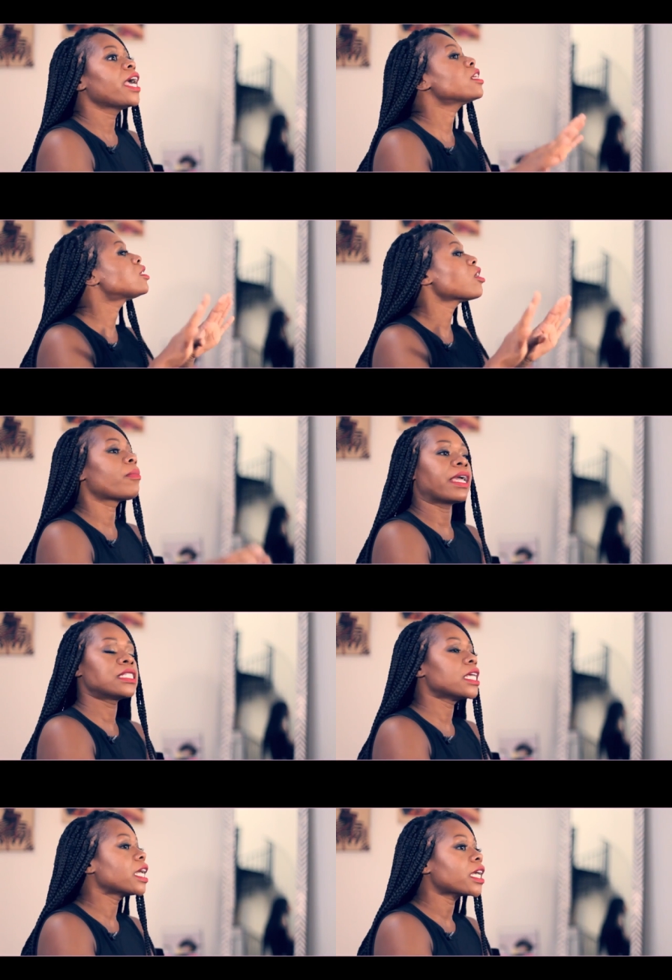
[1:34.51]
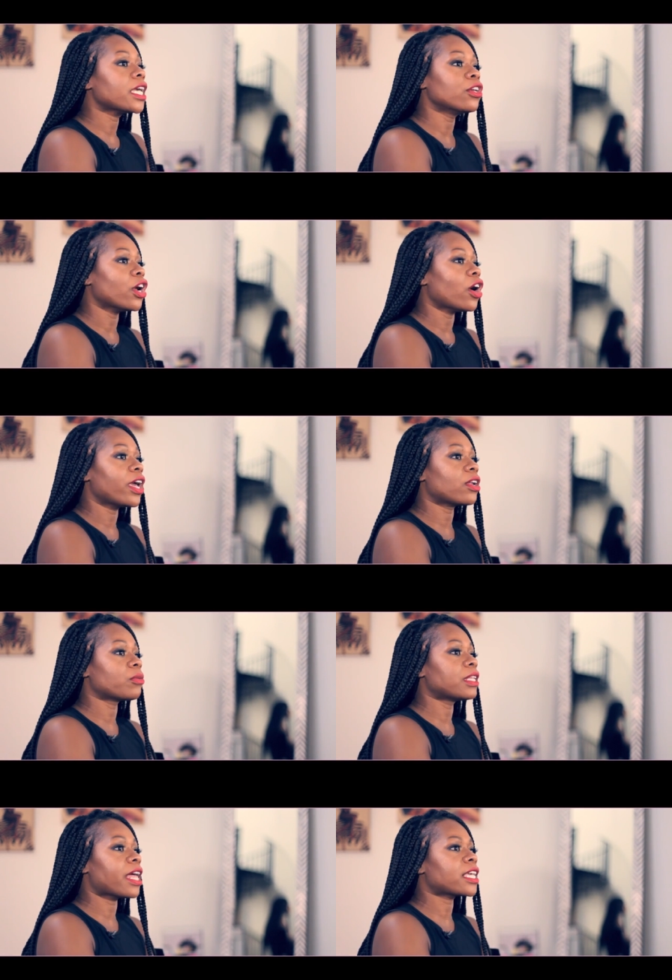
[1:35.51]
it is so basic. You know, it'll
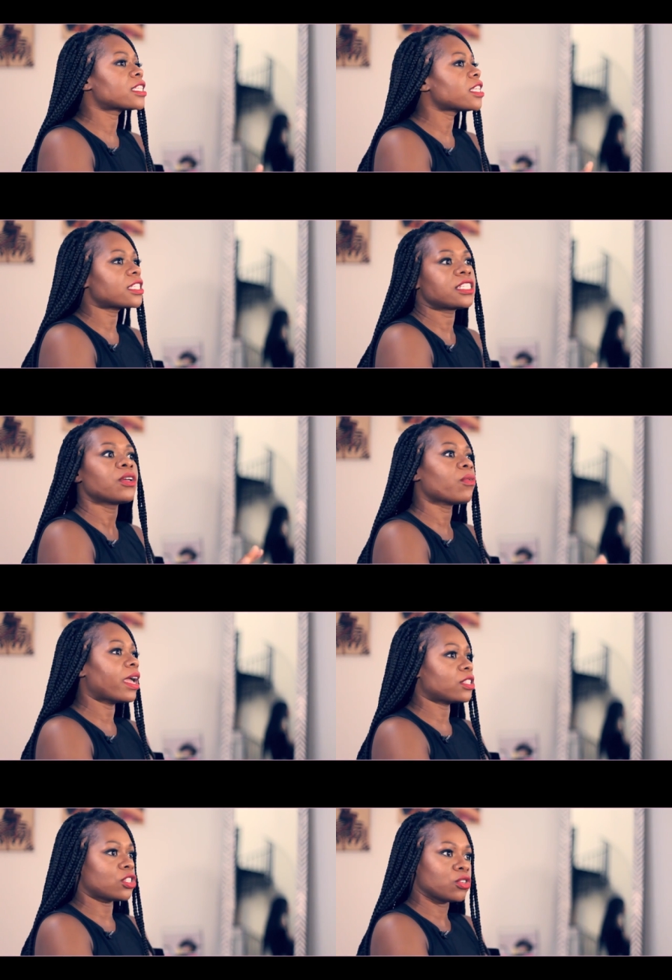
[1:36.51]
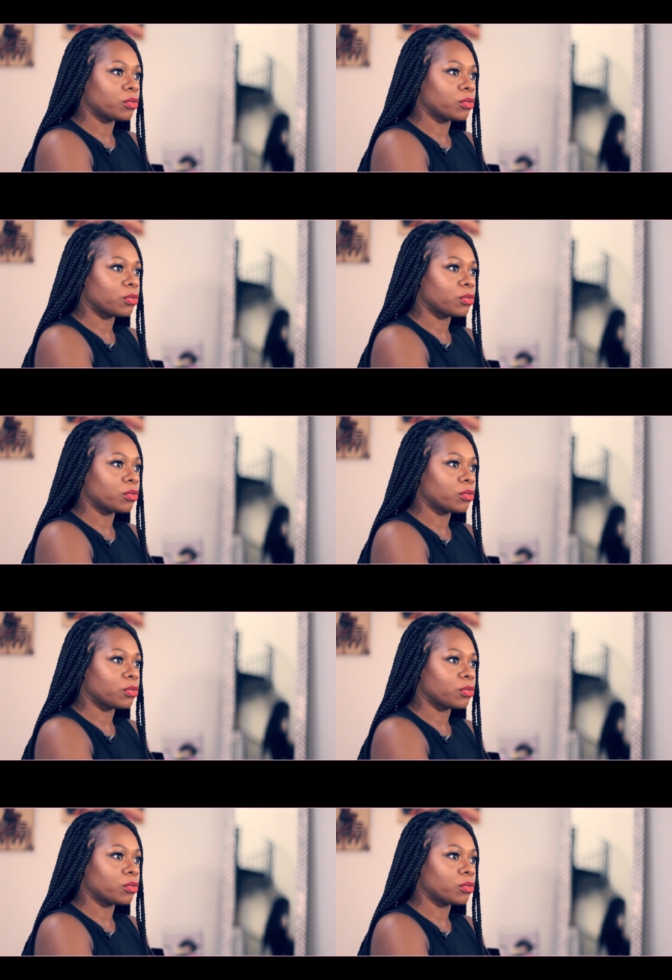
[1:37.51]
be like sixteen ways to do